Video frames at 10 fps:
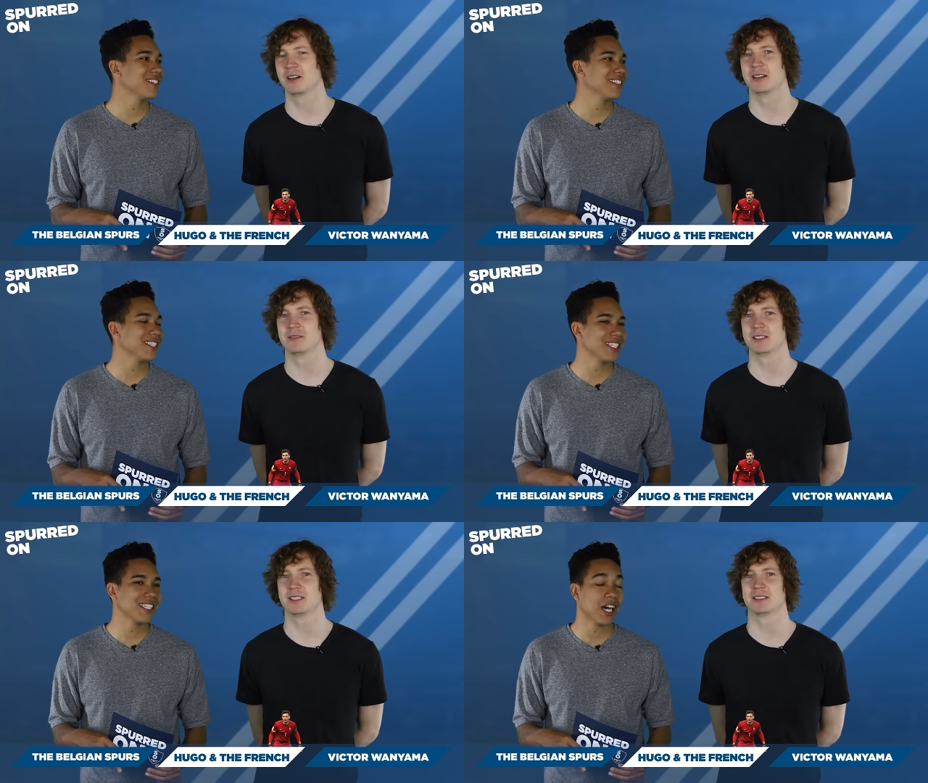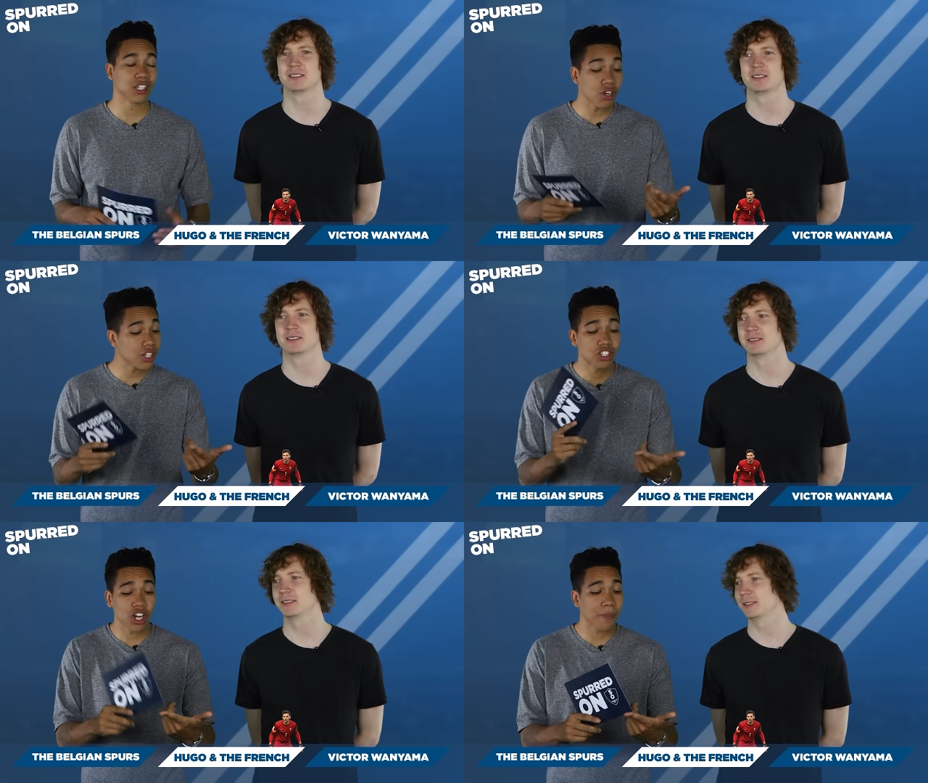Speaker 1: Uh, as long
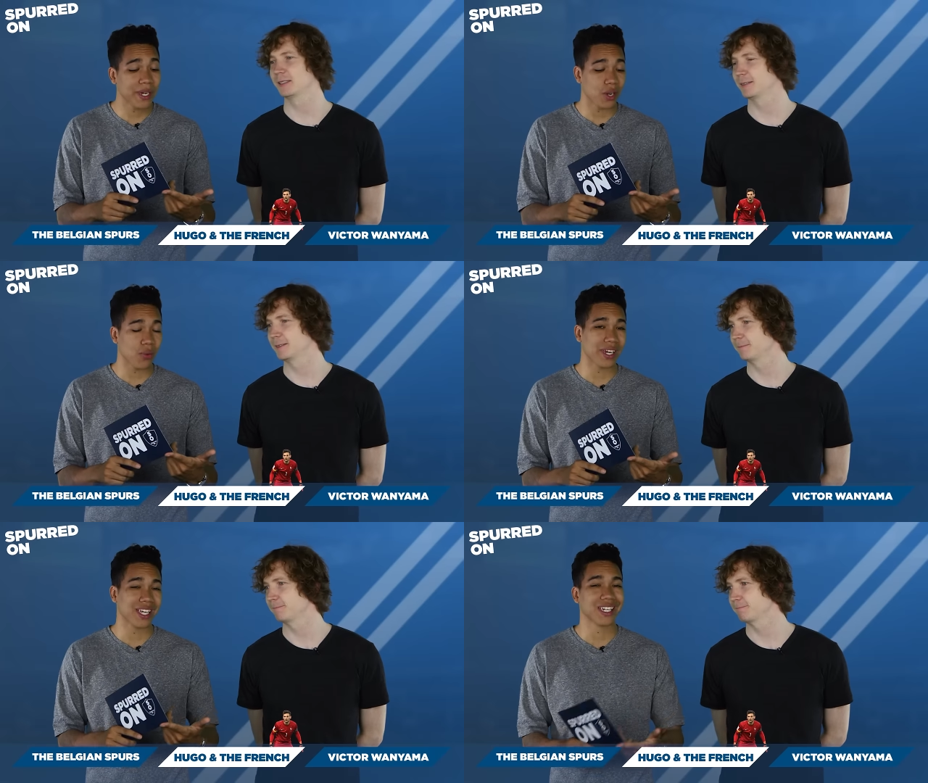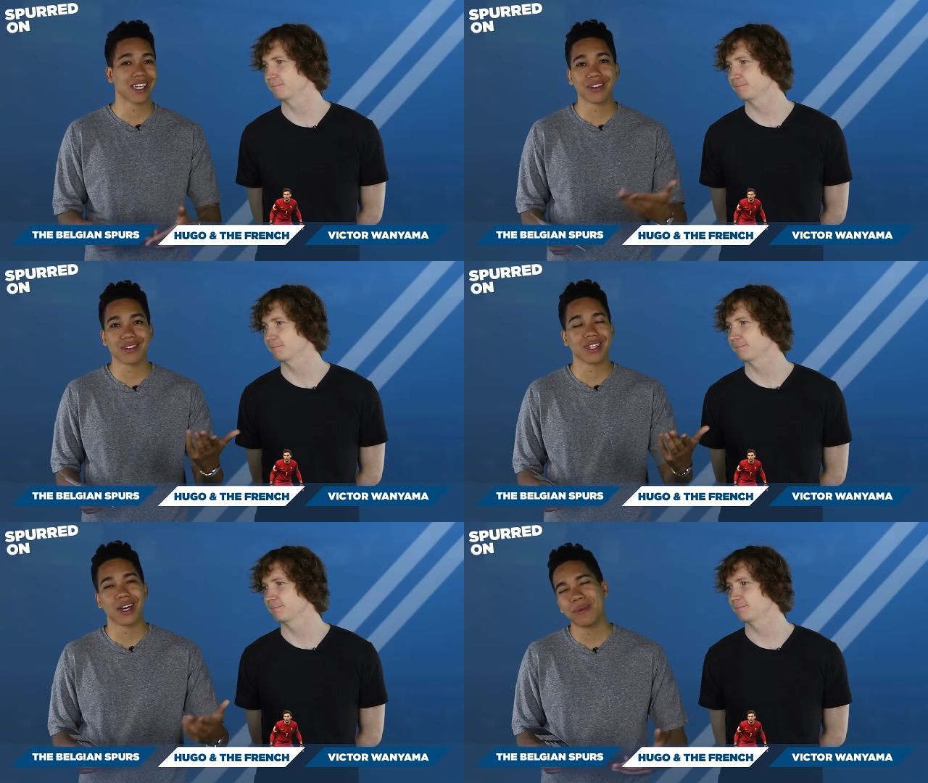as Germany don't win it, and
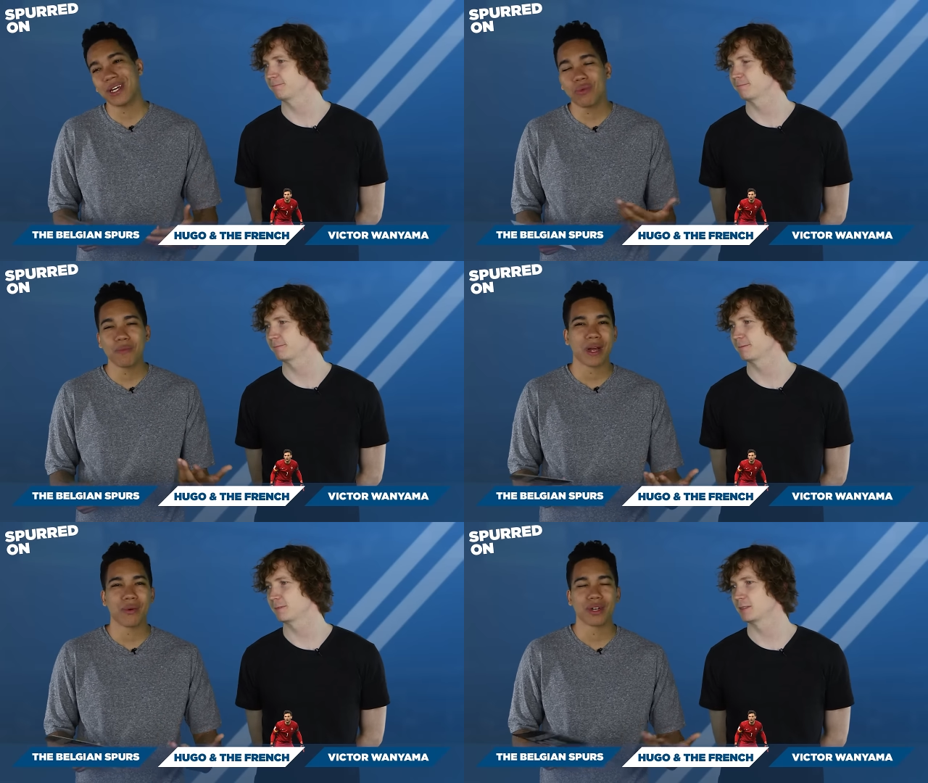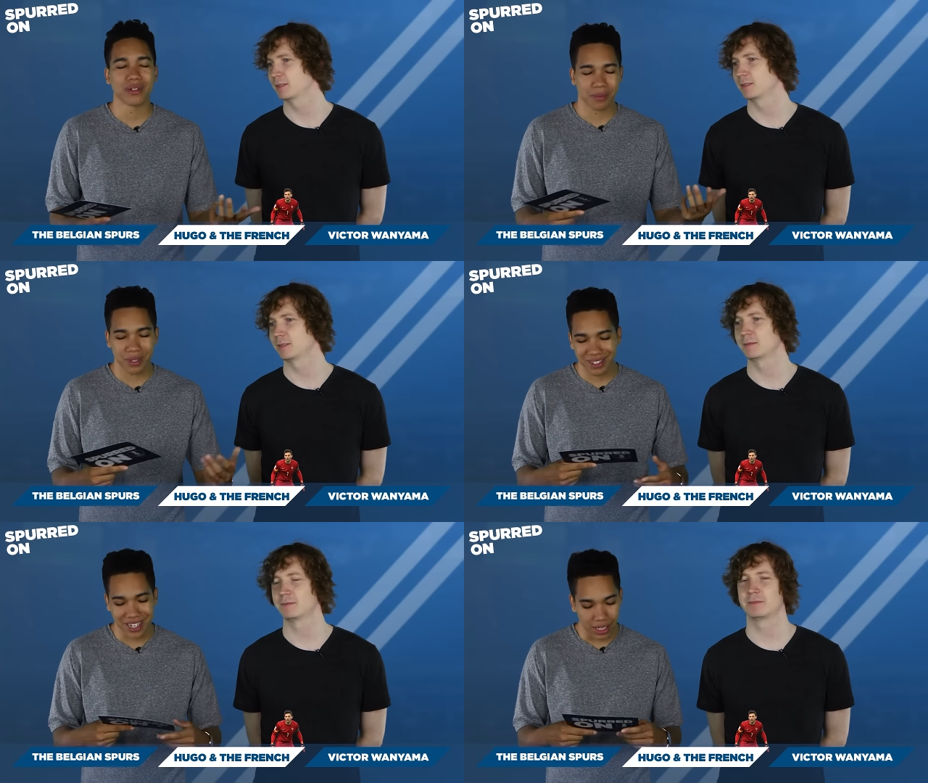I mean, I would back Wales,
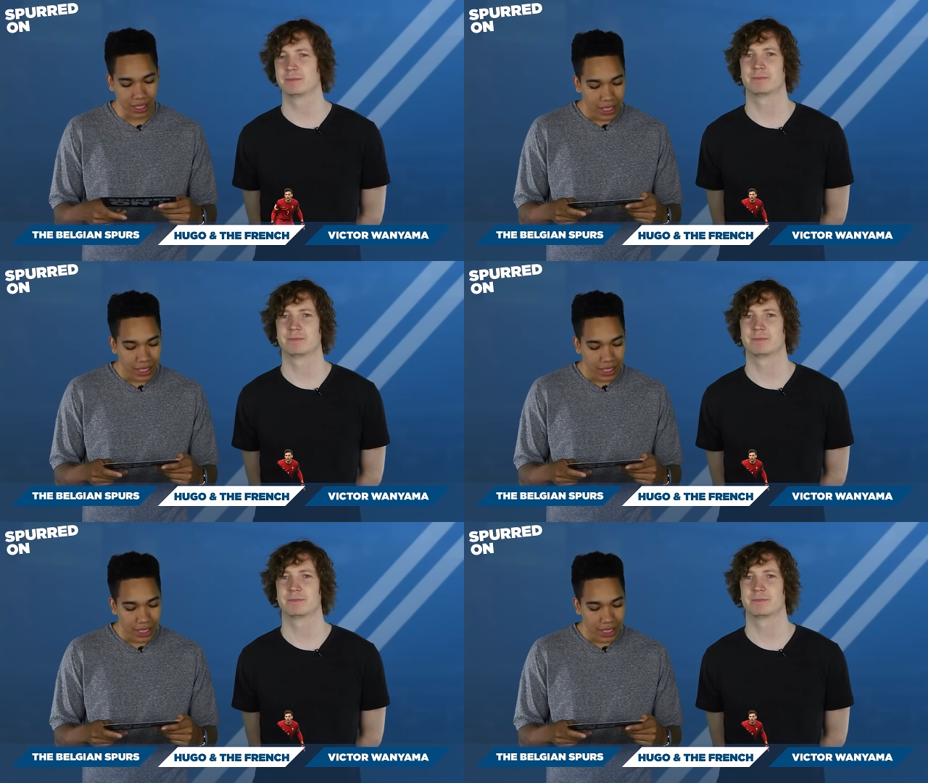but nah.